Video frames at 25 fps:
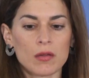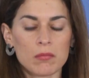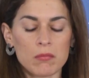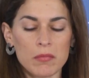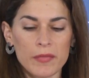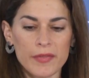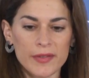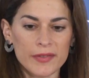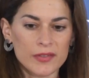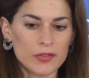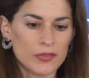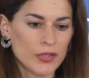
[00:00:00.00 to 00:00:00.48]

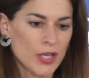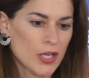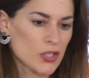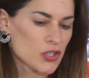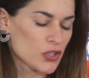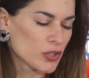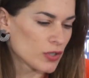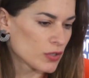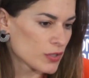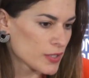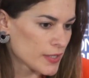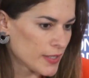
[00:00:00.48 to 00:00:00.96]
the
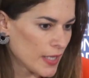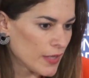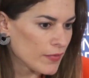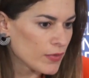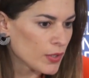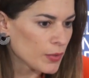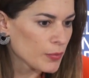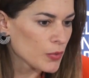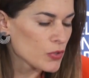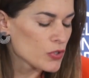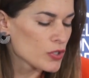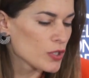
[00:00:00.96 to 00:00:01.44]
International
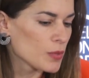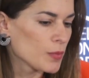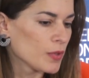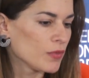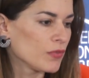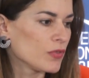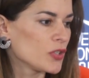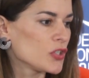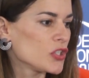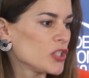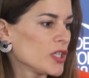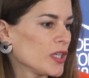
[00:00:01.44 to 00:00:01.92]
Slavery Museum in
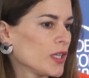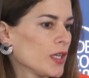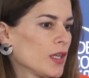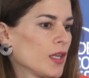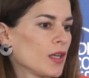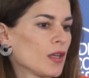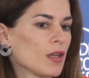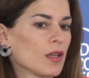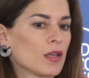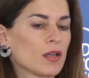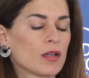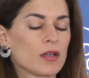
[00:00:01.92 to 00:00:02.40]

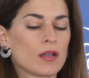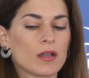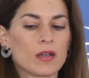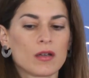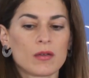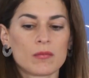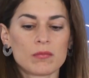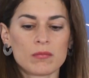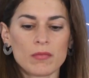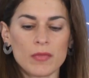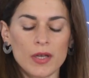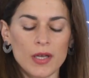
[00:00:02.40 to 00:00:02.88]
Virginia,
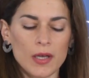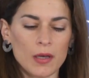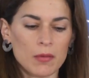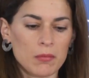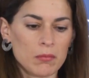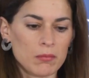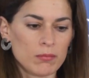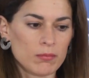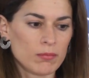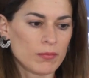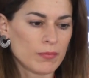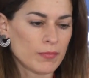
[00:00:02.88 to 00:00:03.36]

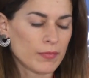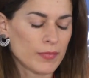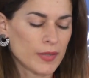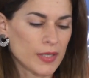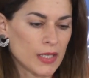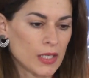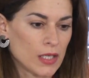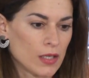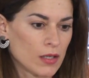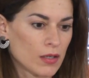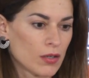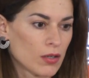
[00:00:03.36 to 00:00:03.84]

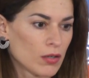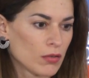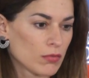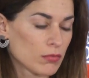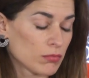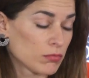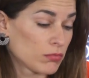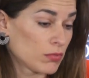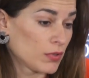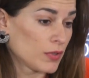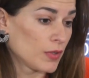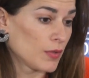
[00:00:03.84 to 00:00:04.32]
the
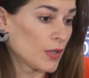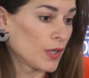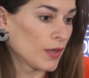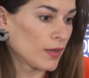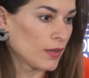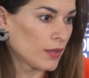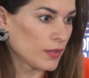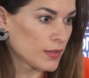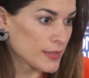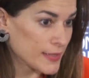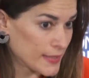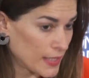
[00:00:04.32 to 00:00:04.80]

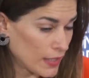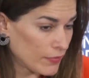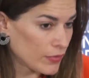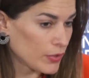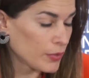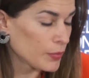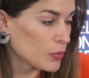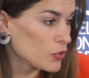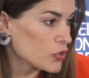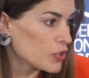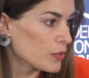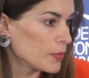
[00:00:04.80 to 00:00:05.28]

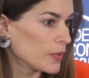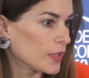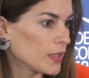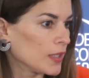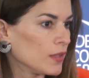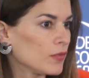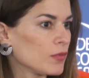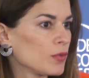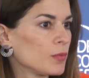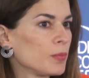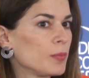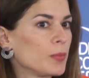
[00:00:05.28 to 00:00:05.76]
Slavery Museum in
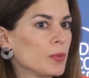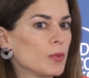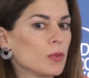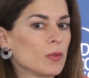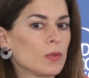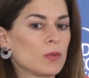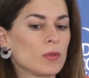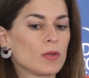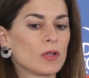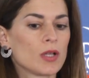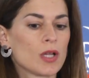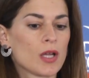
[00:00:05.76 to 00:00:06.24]

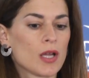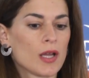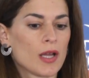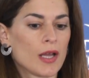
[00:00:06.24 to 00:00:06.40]
Liverpool.